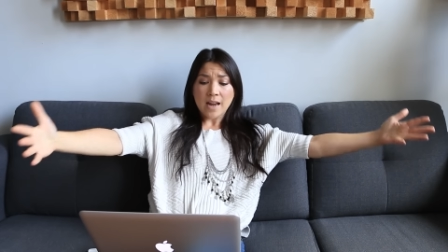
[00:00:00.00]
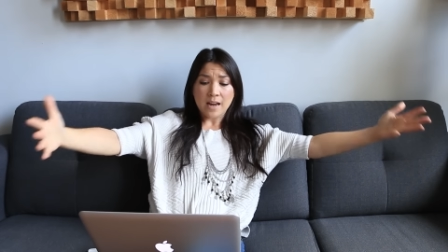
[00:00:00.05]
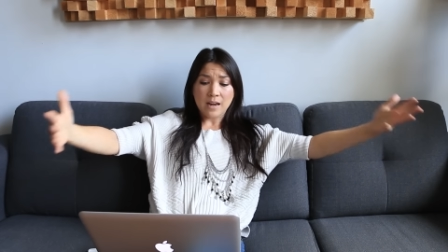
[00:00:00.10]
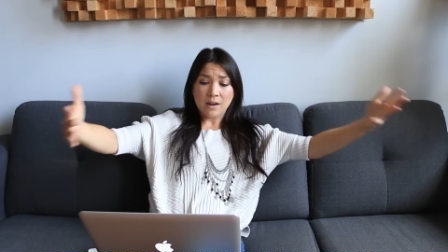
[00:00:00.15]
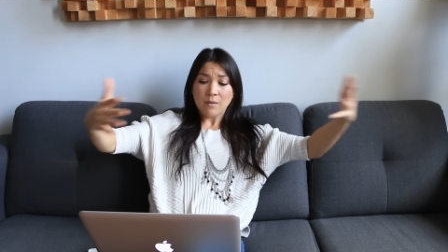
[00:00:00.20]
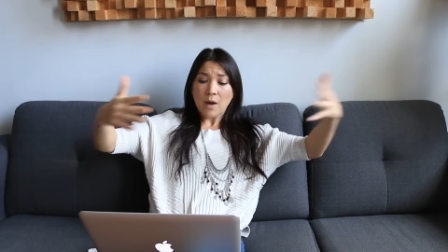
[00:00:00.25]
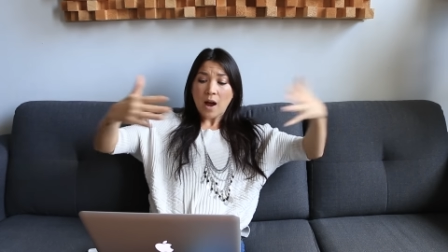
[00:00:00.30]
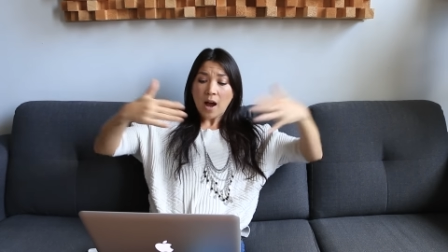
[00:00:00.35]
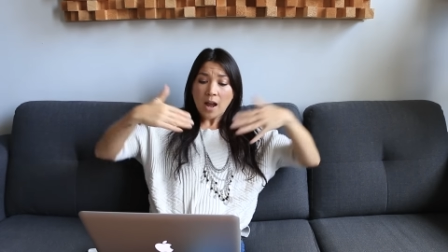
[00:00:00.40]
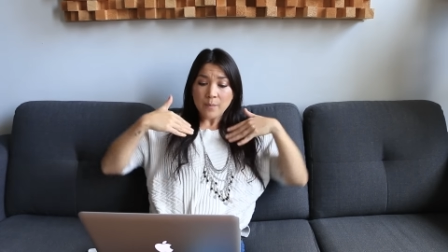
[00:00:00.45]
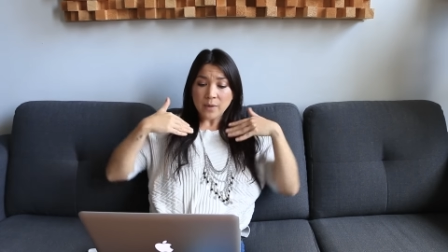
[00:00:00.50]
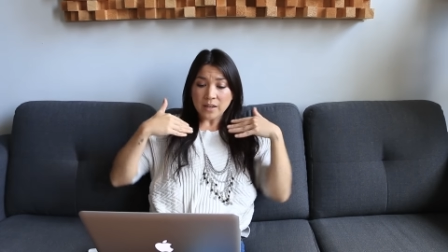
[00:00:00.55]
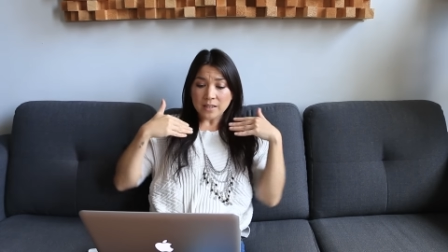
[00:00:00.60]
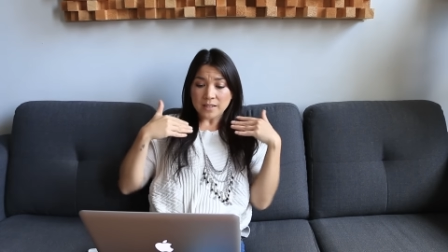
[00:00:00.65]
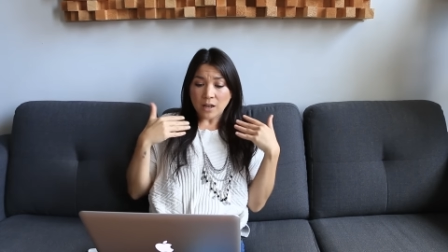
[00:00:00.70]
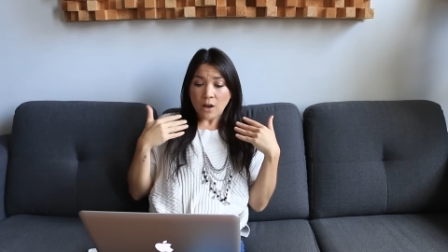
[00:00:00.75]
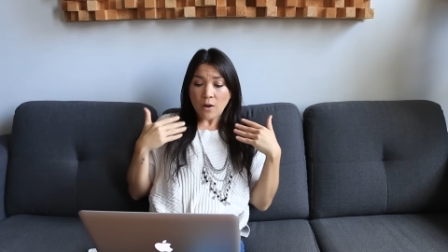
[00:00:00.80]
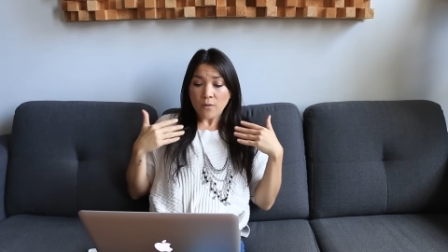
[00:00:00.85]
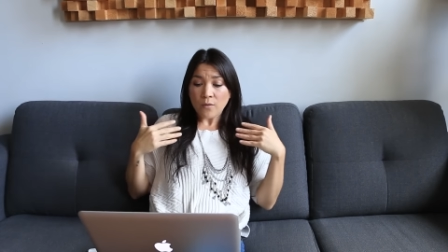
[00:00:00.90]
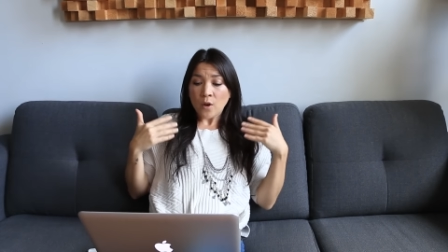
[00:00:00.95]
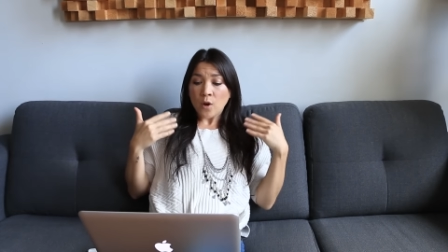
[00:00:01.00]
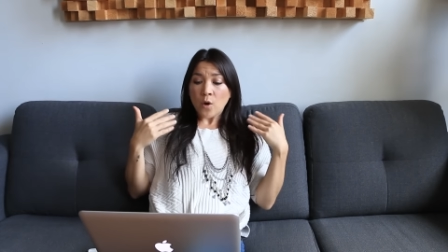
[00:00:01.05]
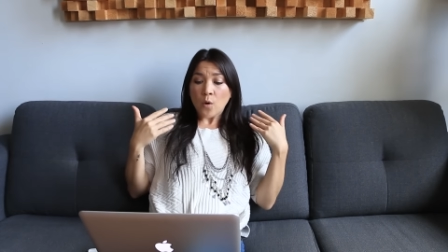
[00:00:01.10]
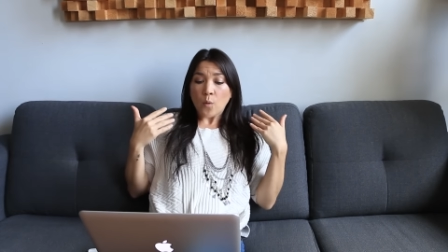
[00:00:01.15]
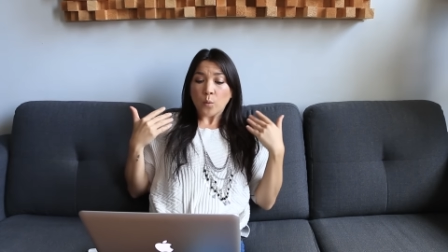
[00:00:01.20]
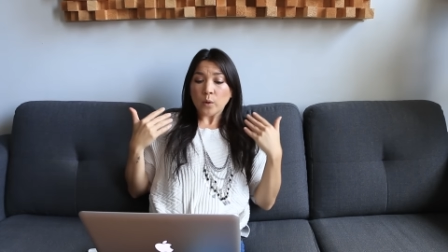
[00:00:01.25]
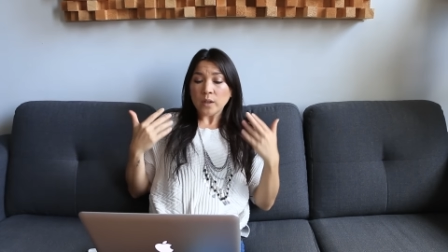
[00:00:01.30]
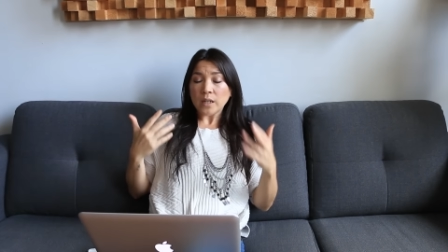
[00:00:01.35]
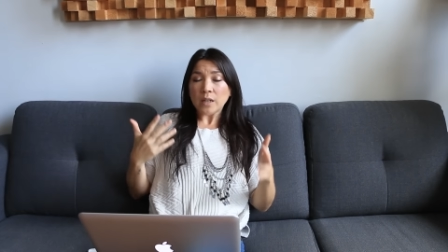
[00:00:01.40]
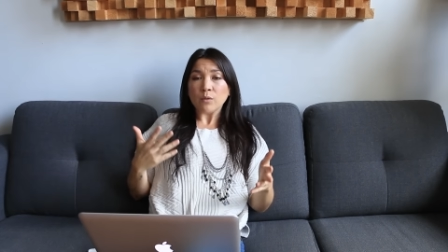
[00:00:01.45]
And I myself
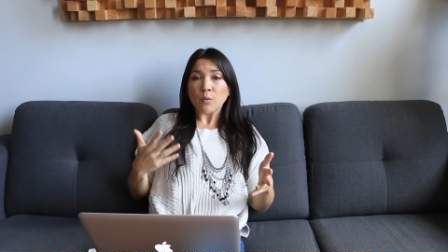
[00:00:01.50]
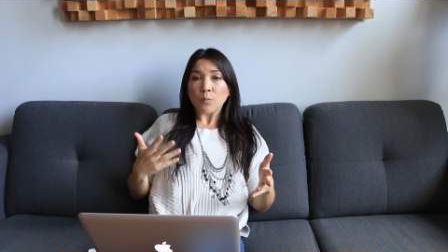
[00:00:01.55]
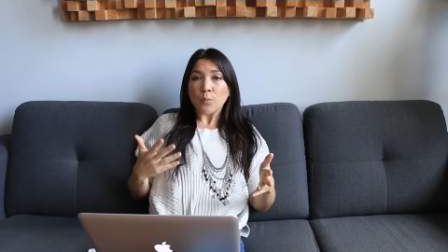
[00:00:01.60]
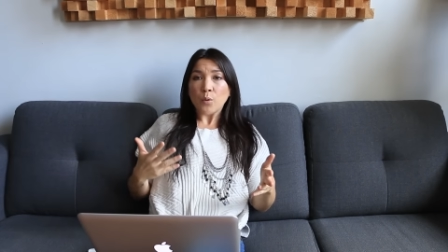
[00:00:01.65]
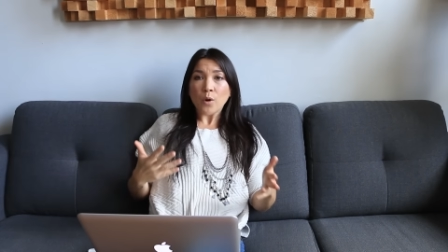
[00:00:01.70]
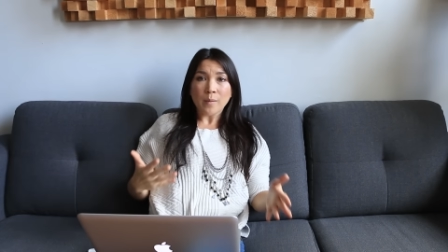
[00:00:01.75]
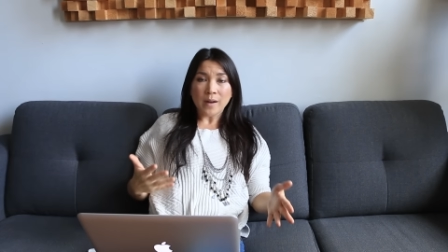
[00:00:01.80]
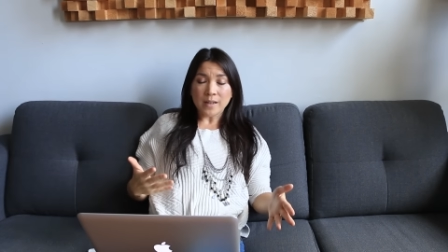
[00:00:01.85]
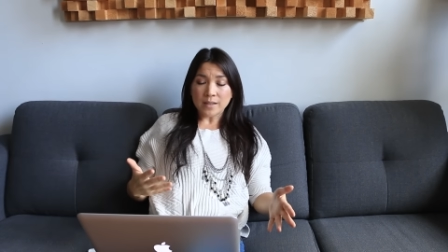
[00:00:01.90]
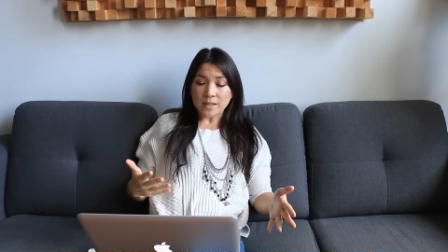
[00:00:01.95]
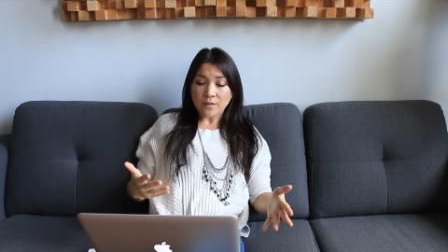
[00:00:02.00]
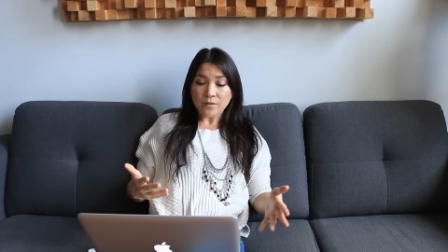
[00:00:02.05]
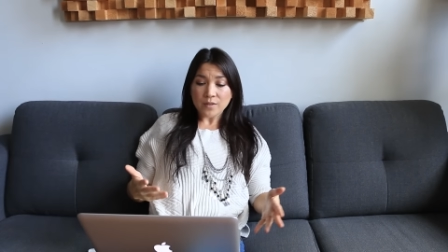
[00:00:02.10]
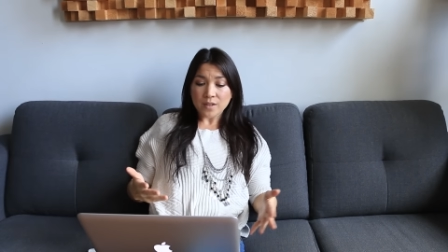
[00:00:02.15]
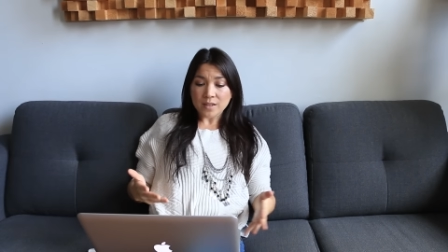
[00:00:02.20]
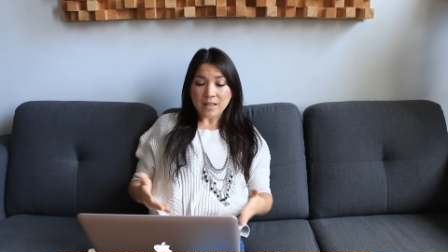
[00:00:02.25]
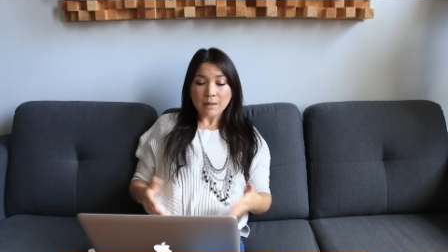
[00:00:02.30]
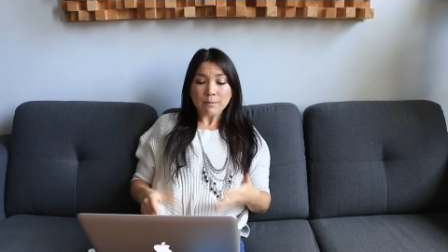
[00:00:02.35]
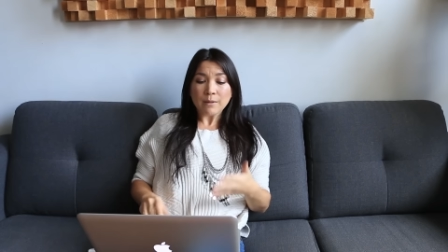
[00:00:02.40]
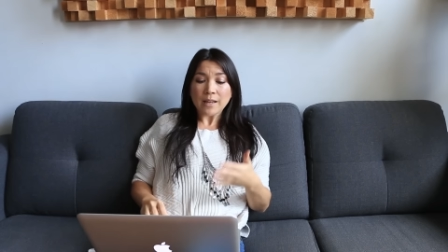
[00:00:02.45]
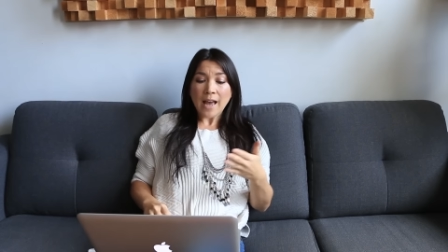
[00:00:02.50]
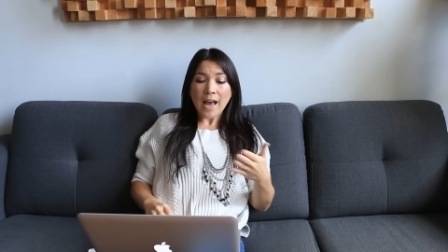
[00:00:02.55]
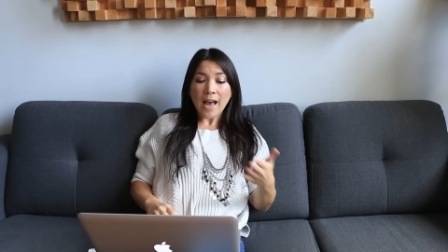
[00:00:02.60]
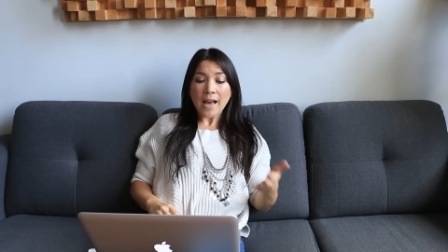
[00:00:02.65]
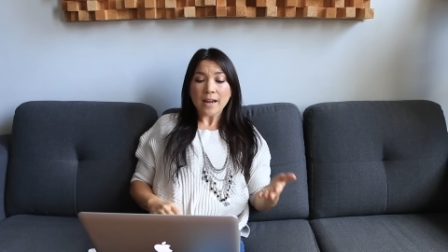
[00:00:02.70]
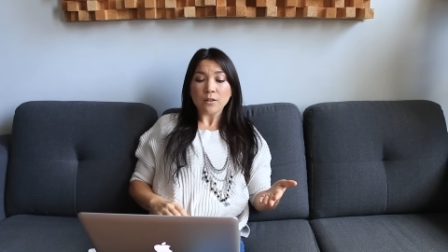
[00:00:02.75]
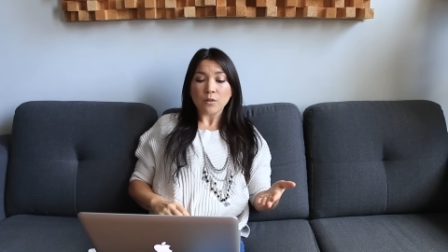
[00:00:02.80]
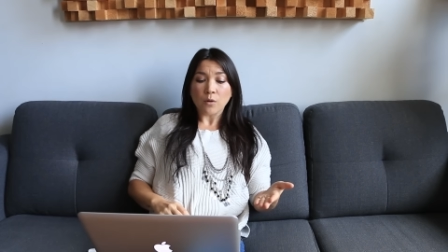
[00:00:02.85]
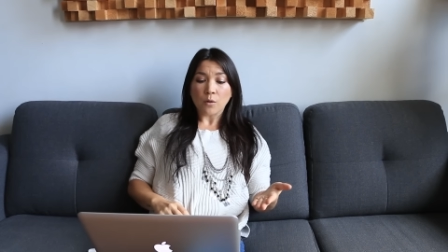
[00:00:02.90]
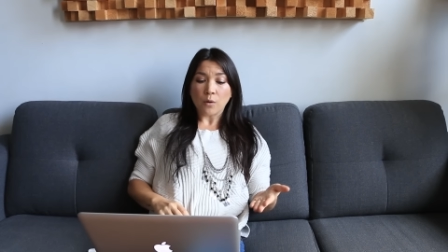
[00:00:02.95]
wouldn't even put myself in the same
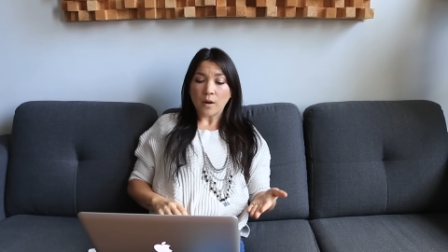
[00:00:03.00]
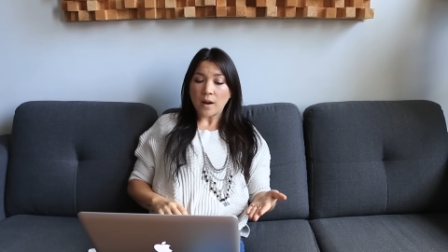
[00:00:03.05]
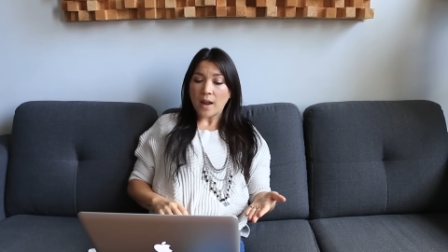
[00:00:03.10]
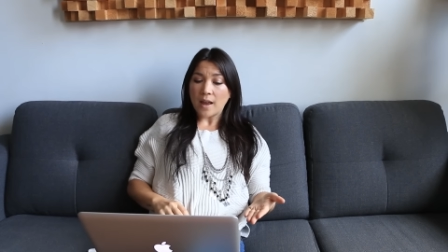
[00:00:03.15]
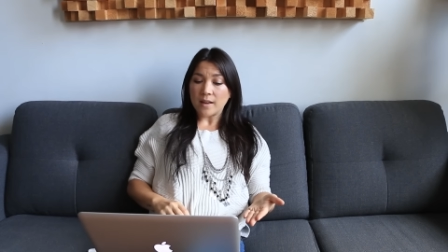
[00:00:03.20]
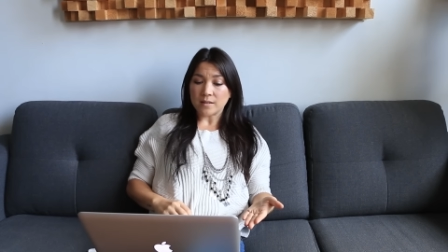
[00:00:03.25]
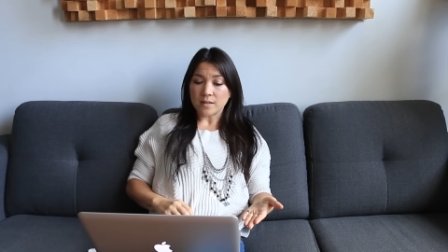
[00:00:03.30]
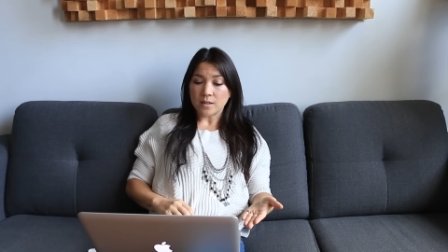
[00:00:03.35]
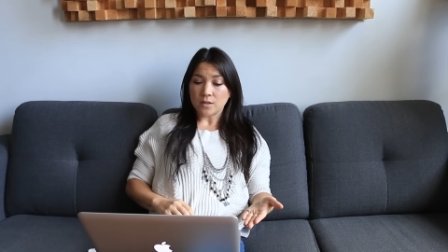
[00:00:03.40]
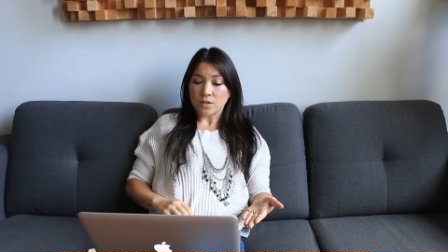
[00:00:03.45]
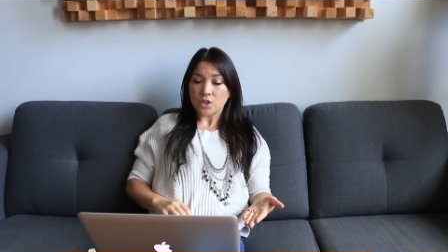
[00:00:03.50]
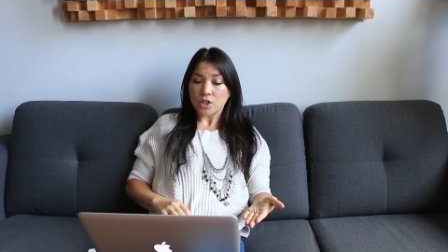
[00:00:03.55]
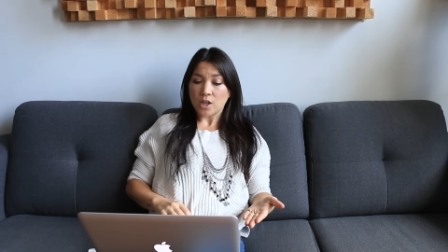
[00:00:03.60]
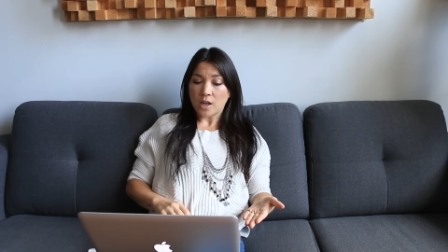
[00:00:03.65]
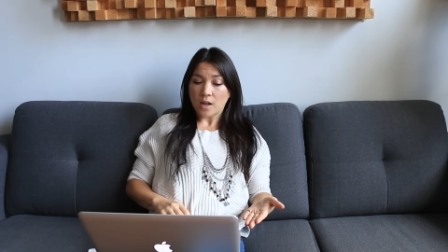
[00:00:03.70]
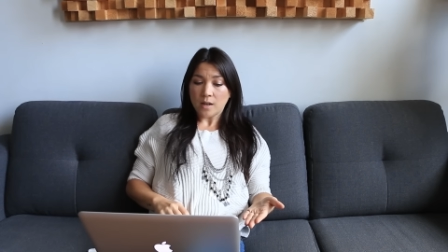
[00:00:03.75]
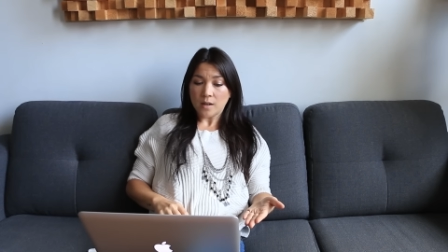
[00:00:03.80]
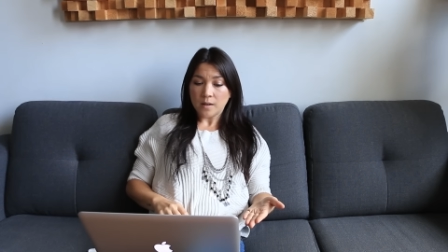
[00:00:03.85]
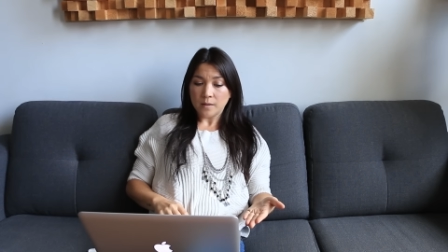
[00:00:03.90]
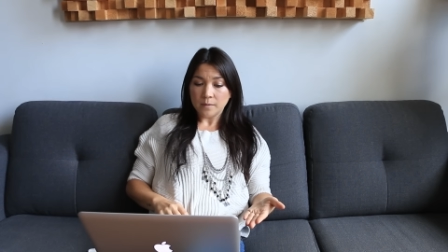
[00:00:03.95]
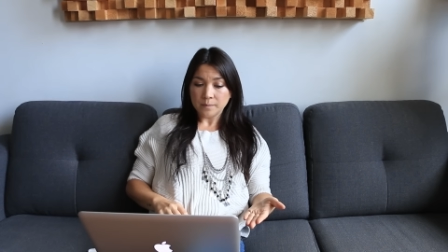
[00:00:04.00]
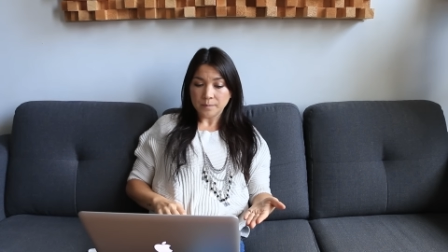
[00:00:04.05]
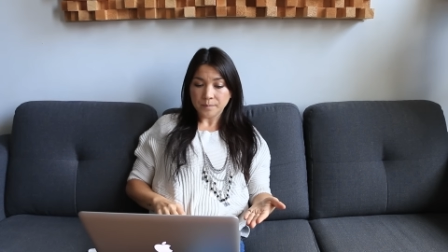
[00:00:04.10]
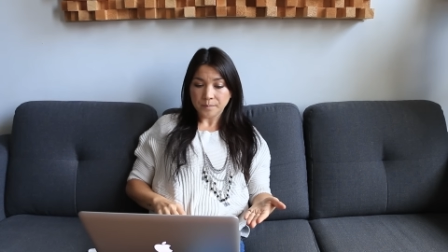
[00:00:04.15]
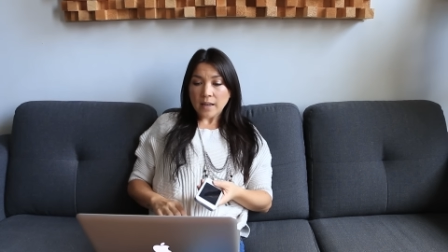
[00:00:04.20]
category as this chick.